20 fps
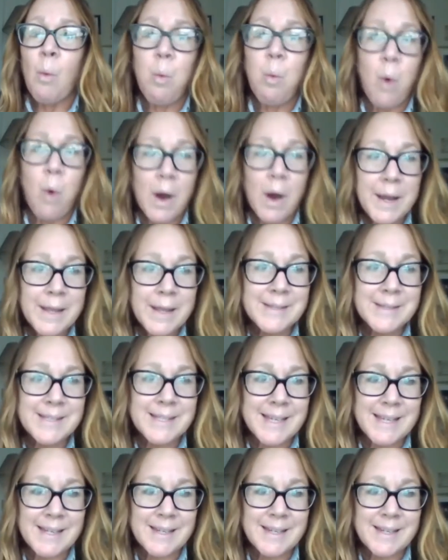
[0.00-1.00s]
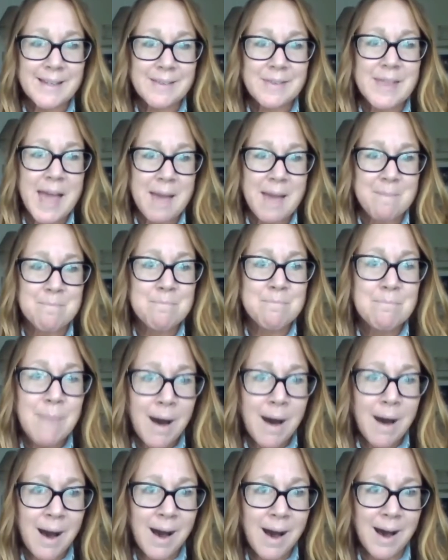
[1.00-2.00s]
what is it that
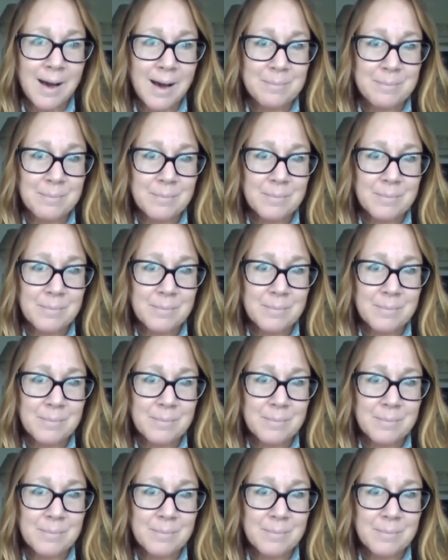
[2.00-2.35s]
mom